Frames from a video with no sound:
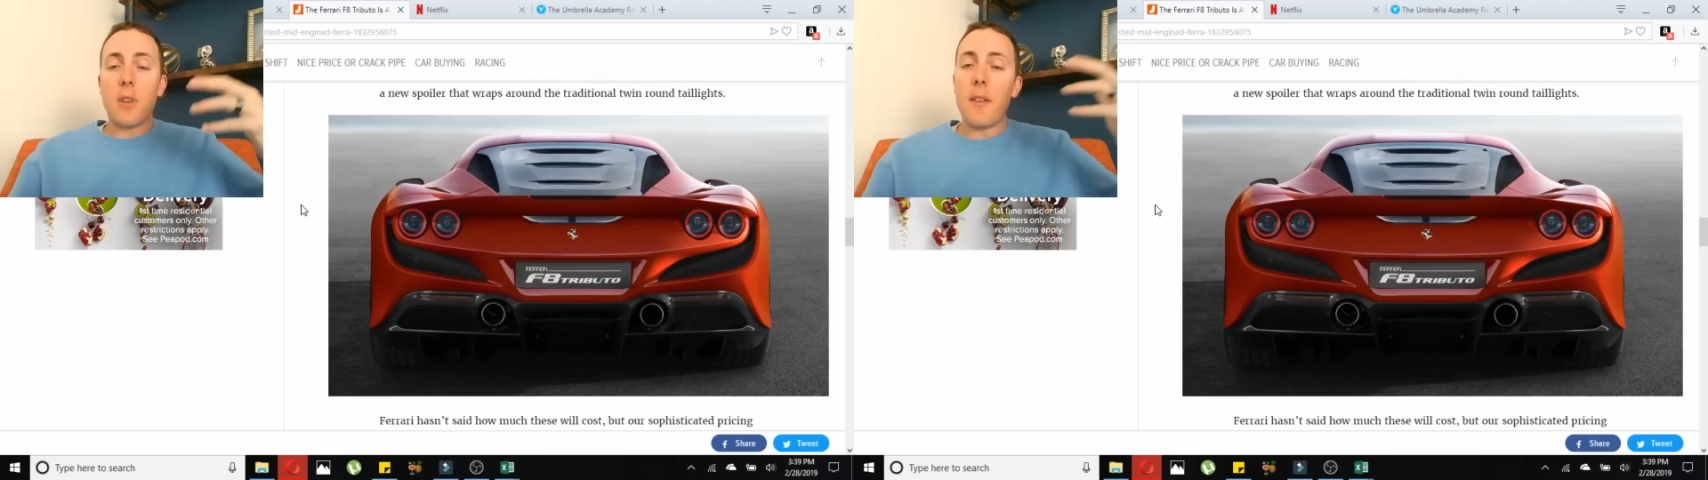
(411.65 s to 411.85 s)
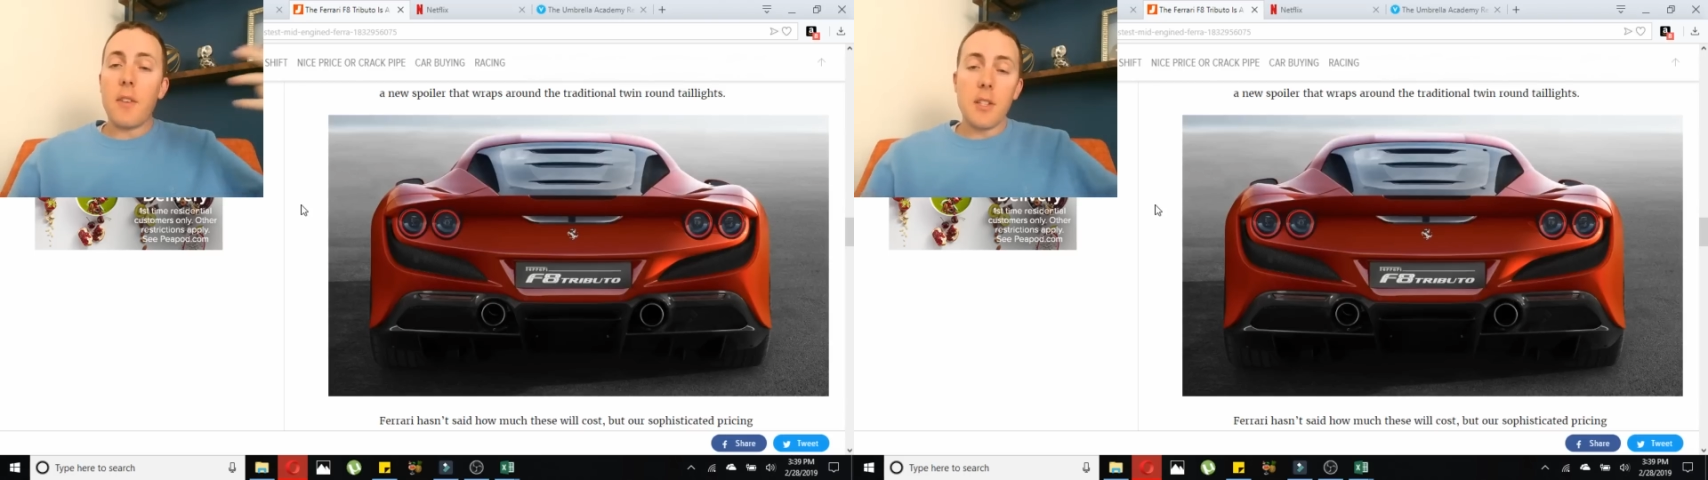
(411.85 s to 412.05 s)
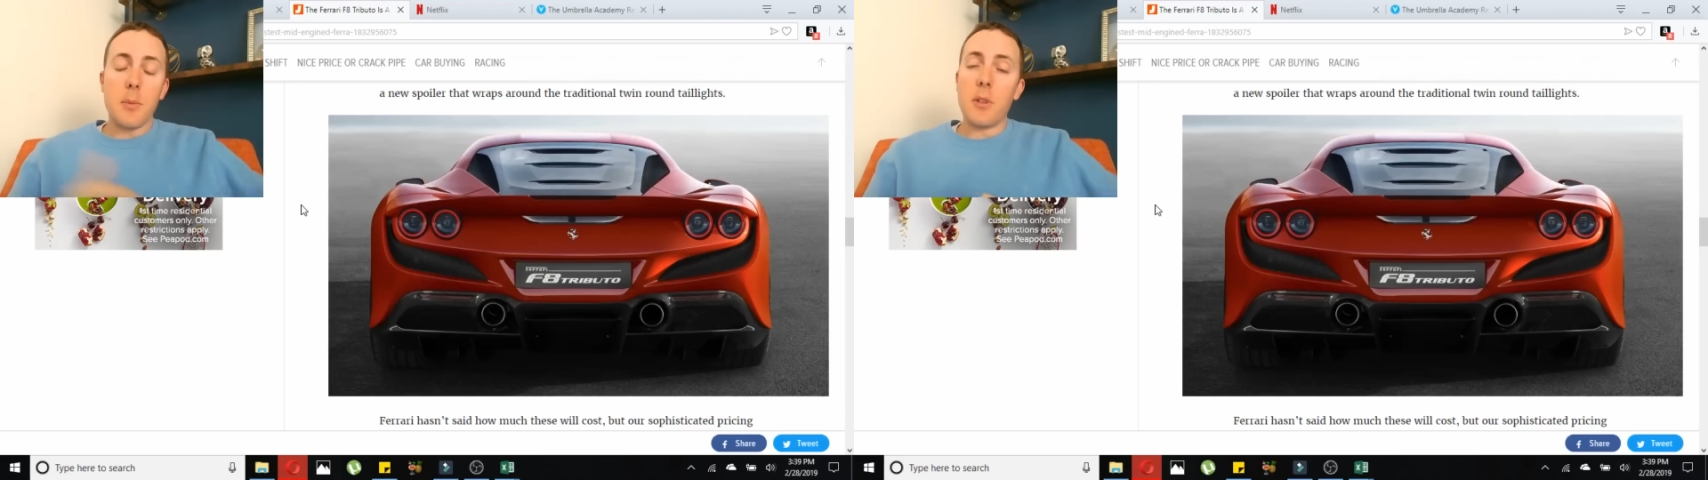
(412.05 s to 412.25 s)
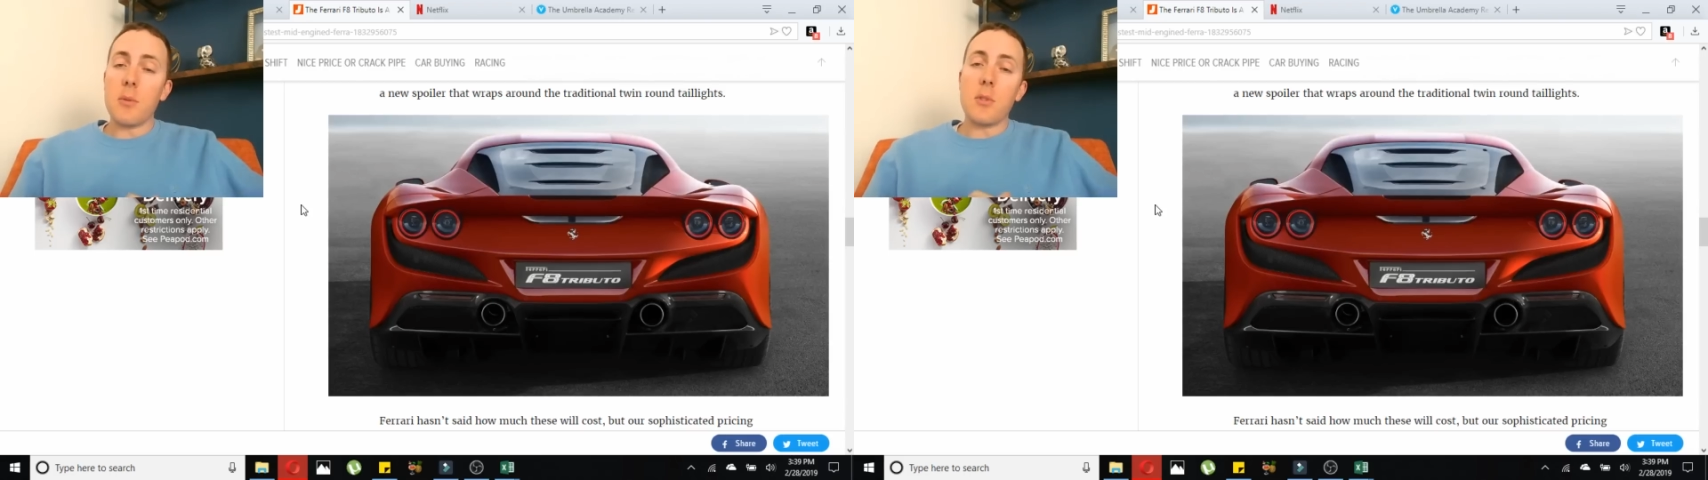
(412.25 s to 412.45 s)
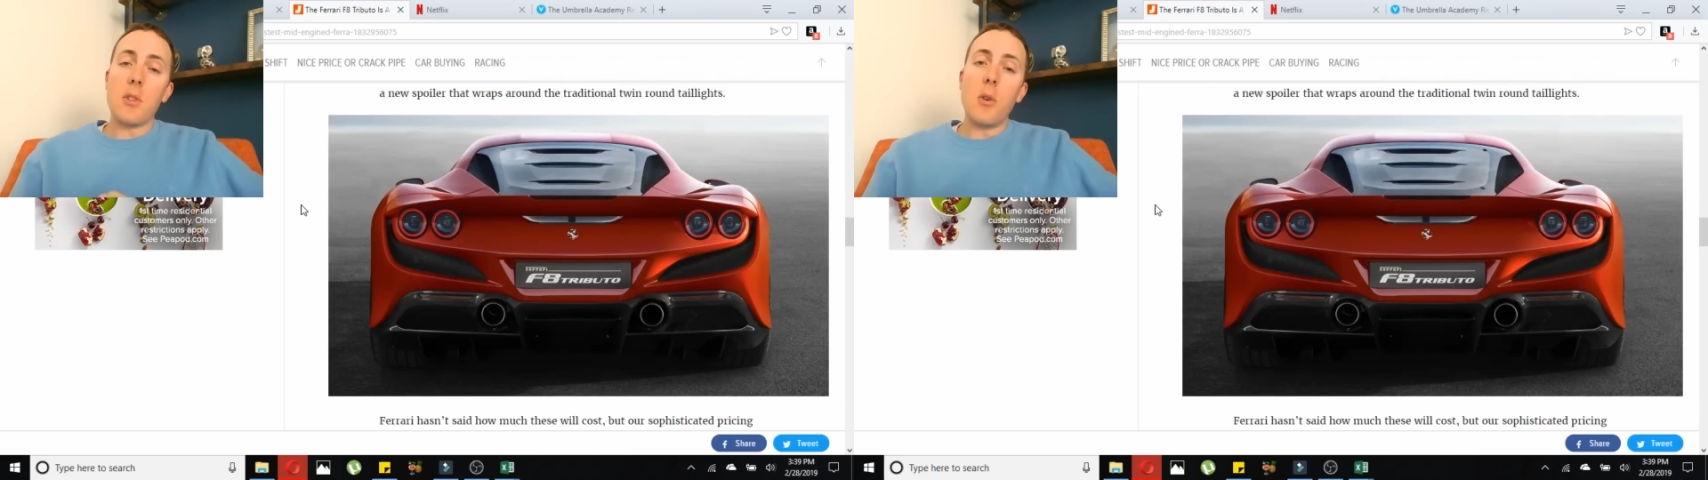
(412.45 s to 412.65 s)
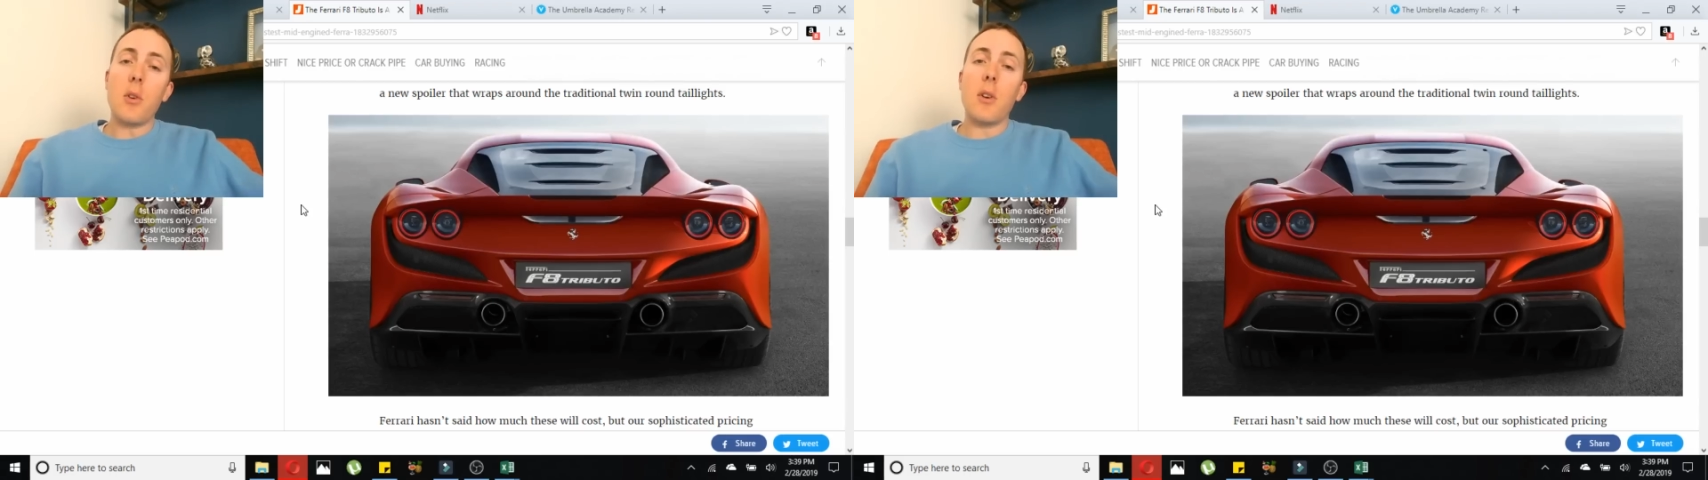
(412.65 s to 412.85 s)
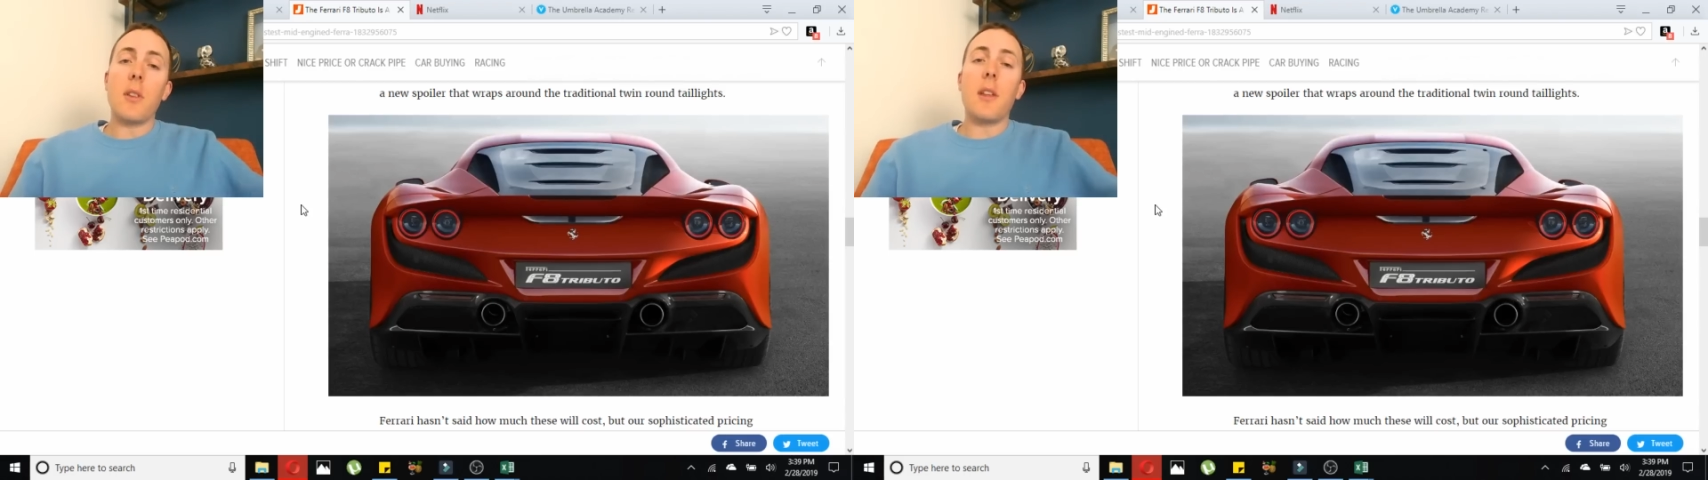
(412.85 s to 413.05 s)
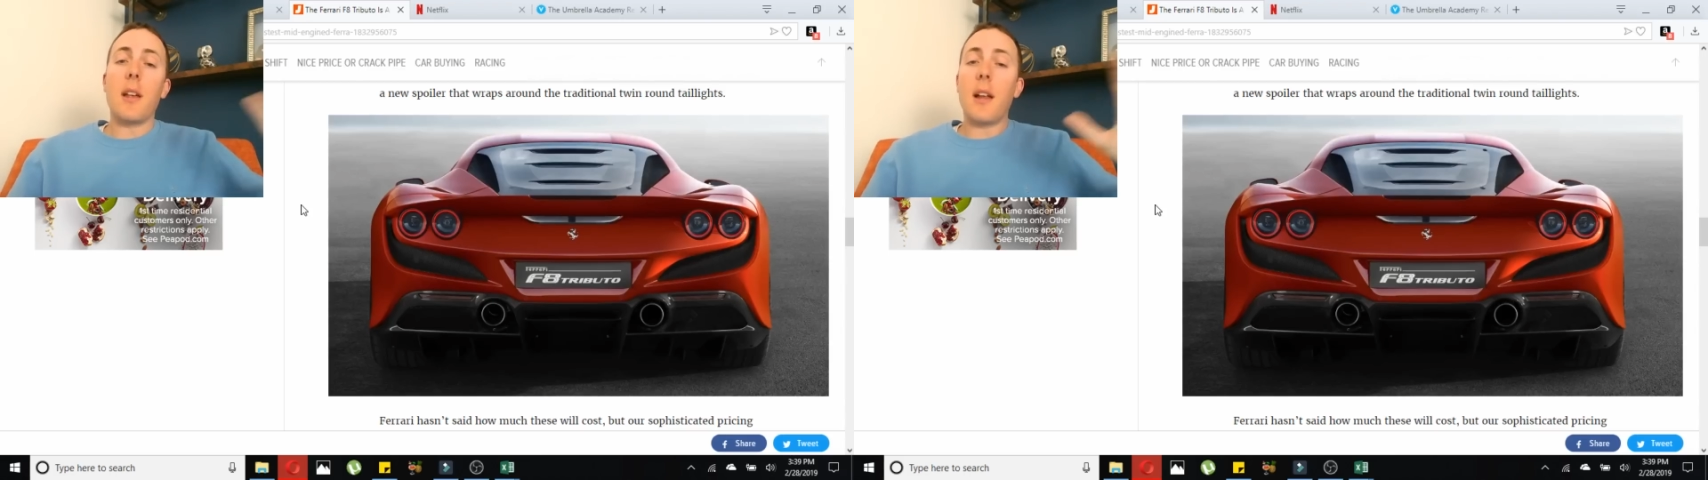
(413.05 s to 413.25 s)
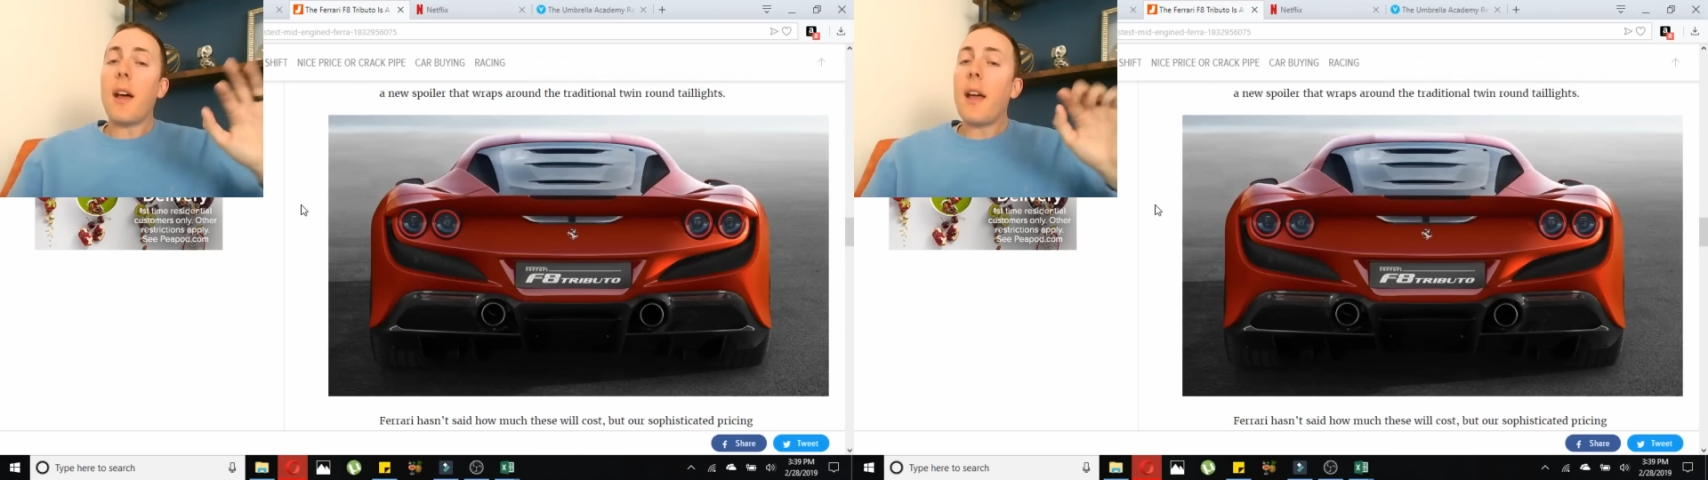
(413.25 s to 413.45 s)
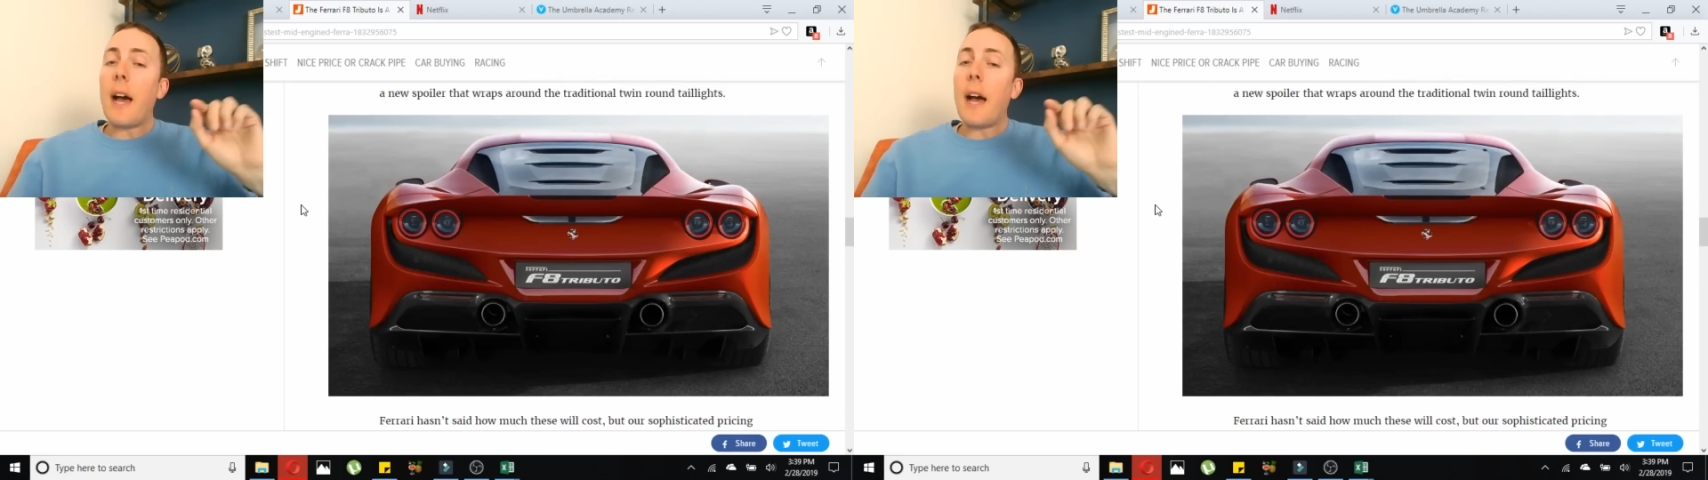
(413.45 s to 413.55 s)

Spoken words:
driving experience was so good that